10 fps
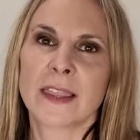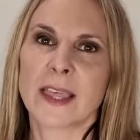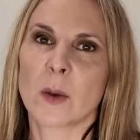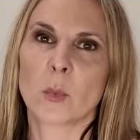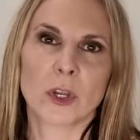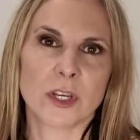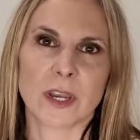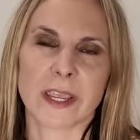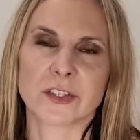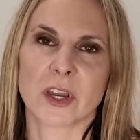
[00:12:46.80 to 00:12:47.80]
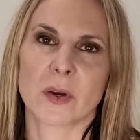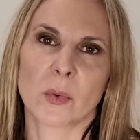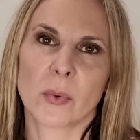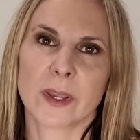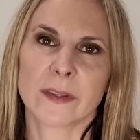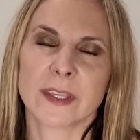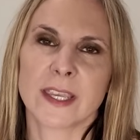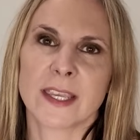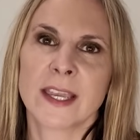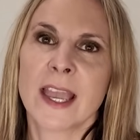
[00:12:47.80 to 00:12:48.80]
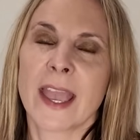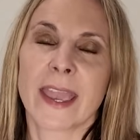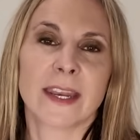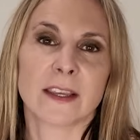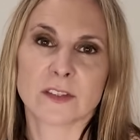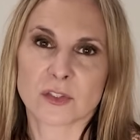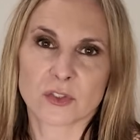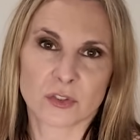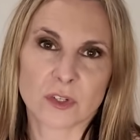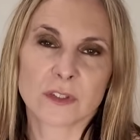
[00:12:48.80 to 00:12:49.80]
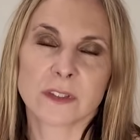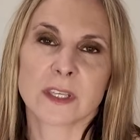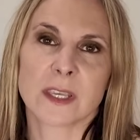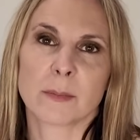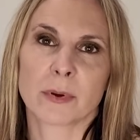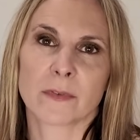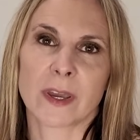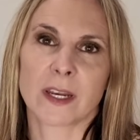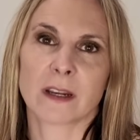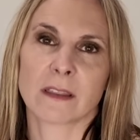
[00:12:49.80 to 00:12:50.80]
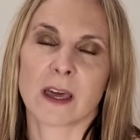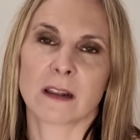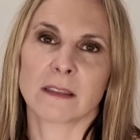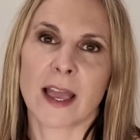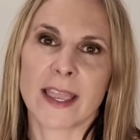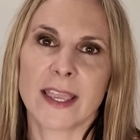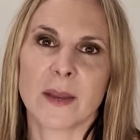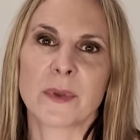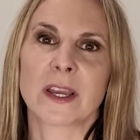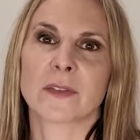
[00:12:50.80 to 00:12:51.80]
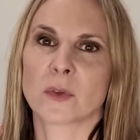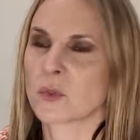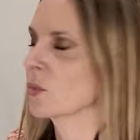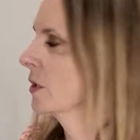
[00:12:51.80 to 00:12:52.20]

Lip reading: that wouldn't age out quickly. And it certainly provided a lot of light, and we got those